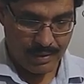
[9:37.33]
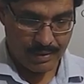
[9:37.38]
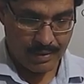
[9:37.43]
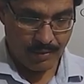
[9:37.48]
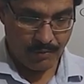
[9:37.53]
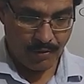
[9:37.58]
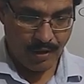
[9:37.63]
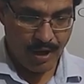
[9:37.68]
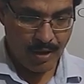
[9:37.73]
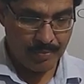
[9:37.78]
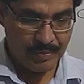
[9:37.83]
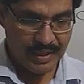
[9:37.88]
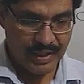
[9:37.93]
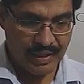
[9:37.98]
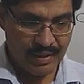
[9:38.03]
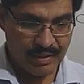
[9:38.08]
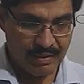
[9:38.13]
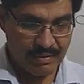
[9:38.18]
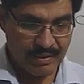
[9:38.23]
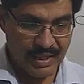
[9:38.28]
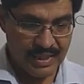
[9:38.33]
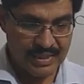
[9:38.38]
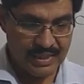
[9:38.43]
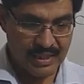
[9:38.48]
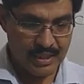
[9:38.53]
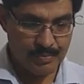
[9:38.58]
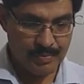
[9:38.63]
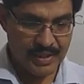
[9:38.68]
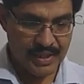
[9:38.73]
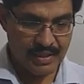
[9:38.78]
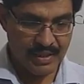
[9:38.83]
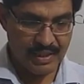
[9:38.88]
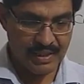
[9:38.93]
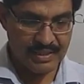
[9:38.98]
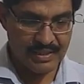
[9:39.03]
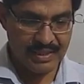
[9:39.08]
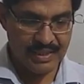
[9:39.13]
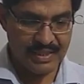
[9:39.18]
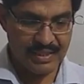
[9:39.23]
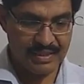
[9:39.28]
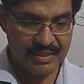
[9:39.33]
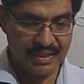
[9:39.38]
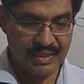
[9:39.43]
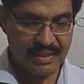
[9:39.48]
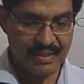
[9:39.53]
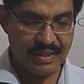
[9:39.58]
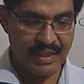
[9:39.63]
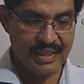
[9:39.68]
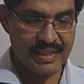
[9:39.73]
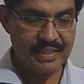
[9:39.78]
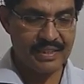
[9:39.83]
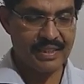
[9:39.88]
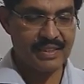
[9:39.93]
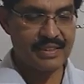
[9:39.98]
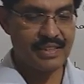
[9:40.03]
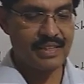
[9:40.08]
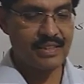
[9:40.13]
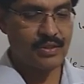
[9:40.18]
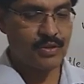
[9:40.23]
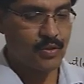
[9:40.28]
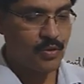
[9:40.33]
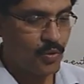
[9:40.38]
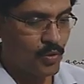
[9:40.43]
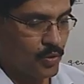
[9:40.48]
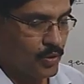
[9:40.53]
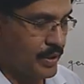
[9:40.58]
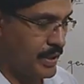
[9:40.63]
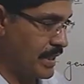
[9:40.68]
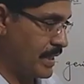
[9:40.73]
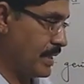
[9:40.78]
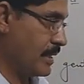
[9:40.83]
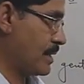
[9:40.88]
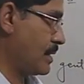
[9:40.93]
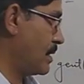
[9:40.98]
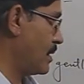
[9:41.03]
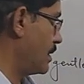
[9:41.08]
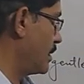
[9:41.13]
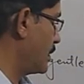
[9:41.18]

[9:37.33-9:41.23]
The warm air rises because it is lighter than cold air.